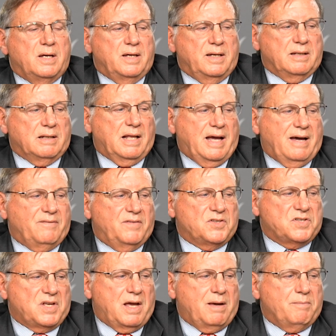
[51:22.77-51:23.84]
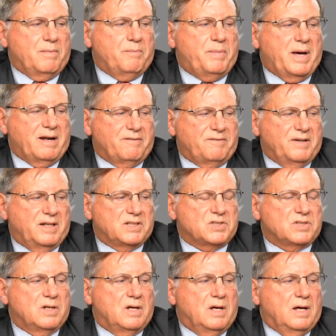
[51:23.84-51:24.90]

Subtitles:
it'll have the same benefits,